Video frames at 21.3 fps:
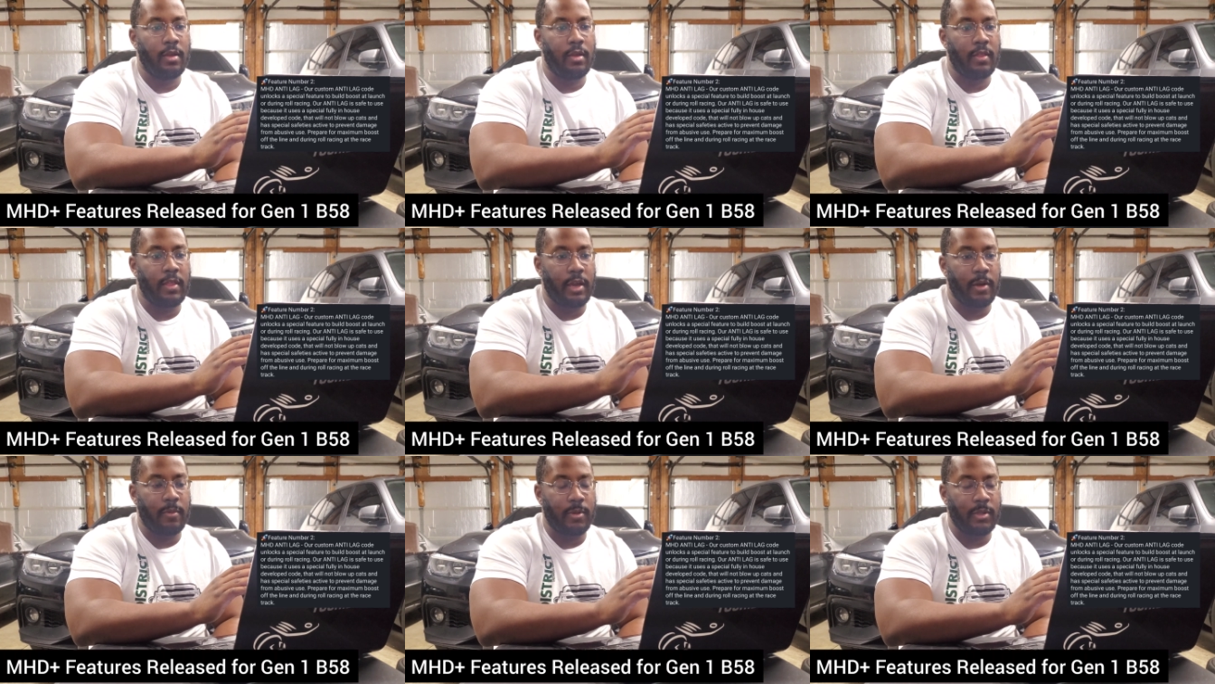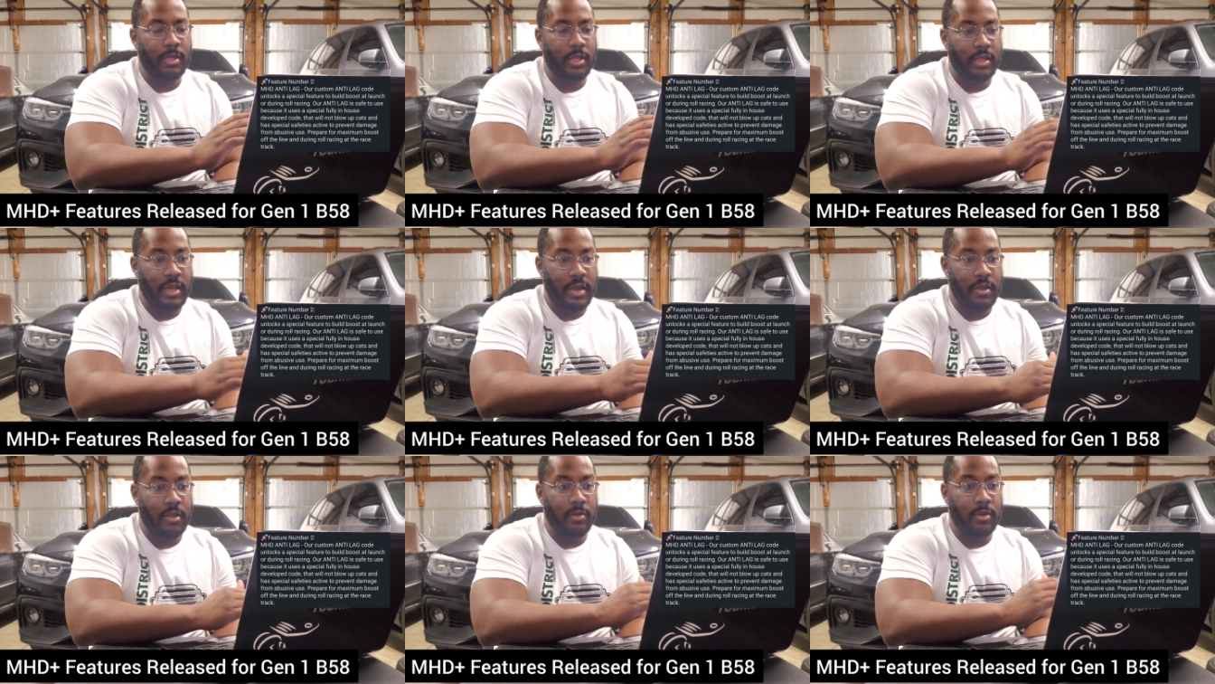that will
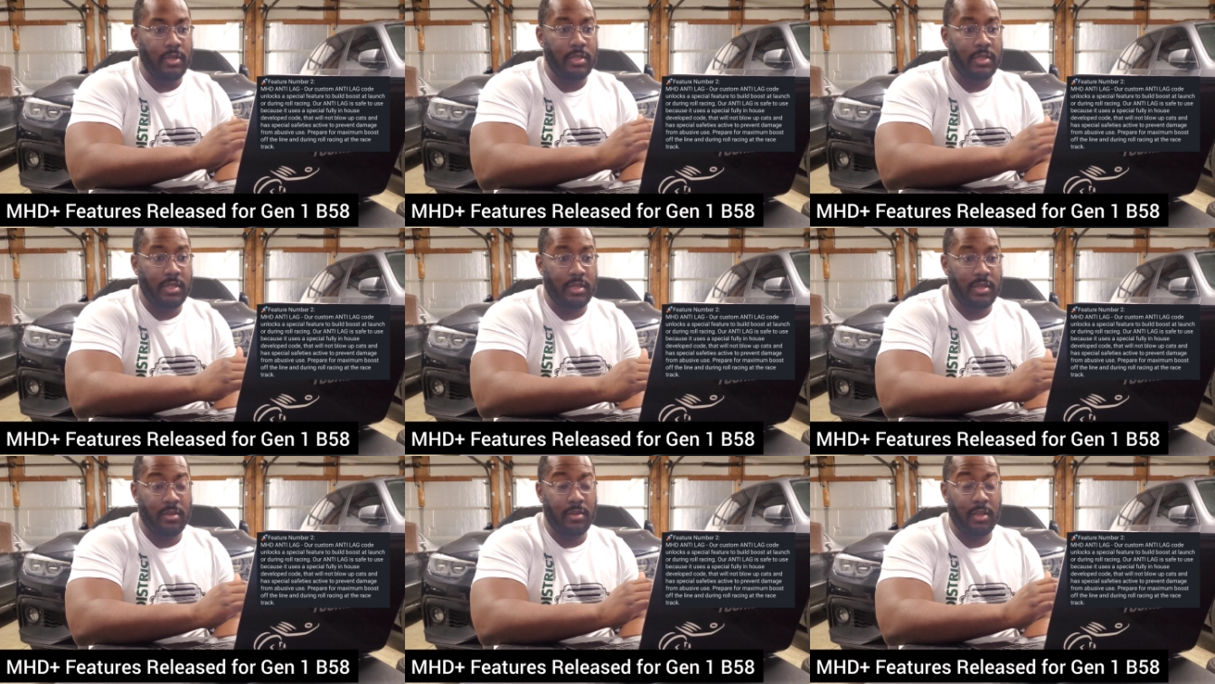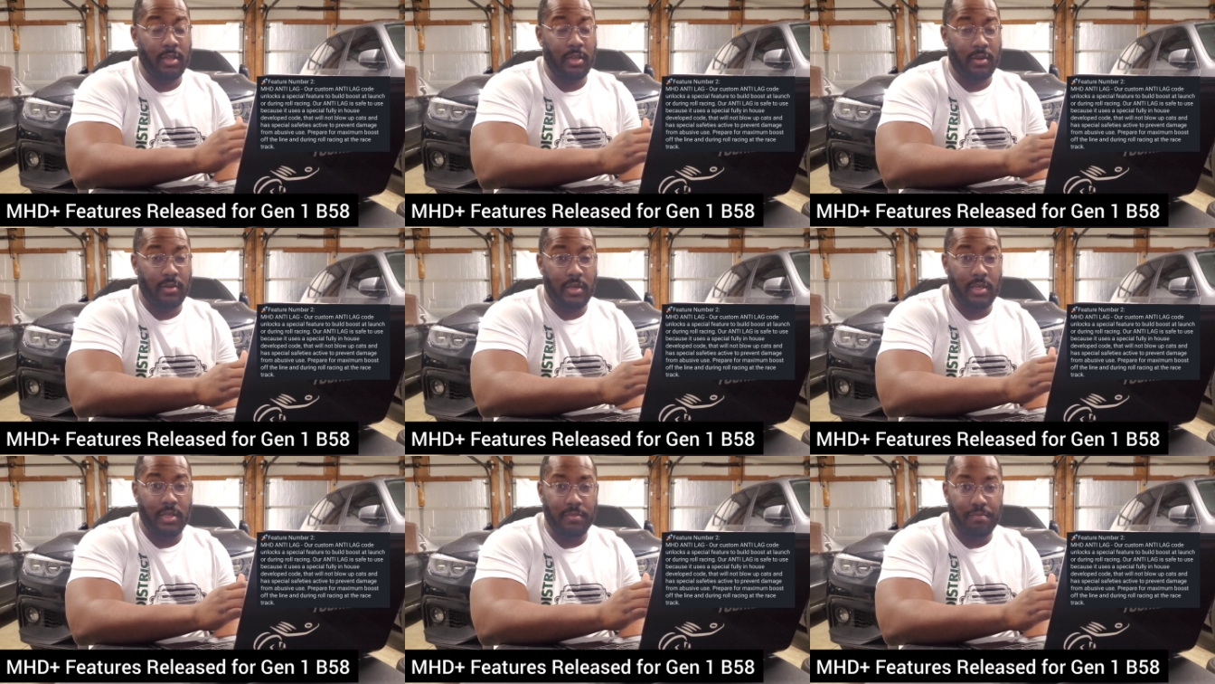allow you to still
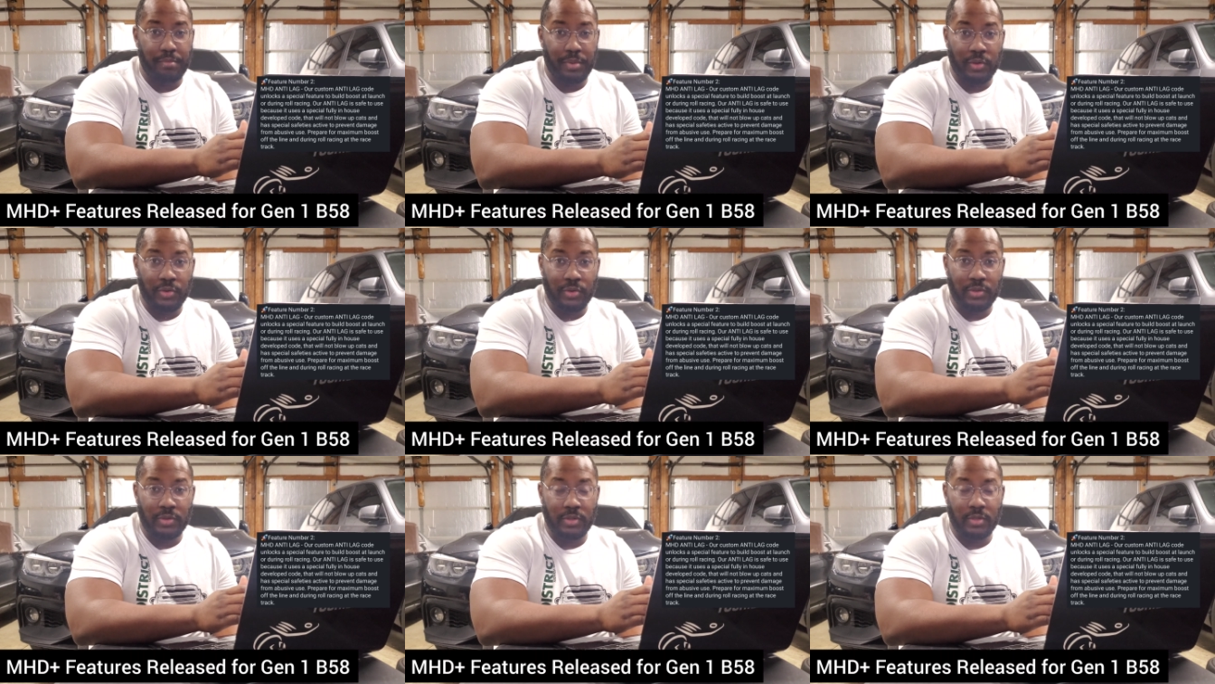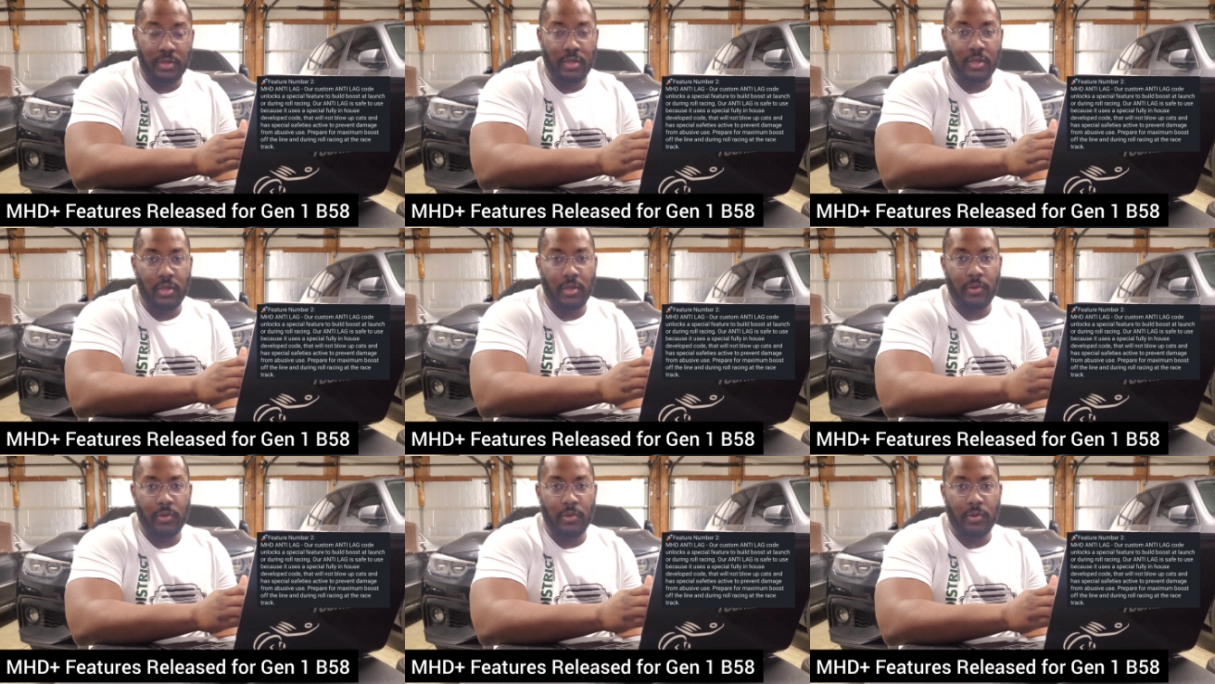increase boost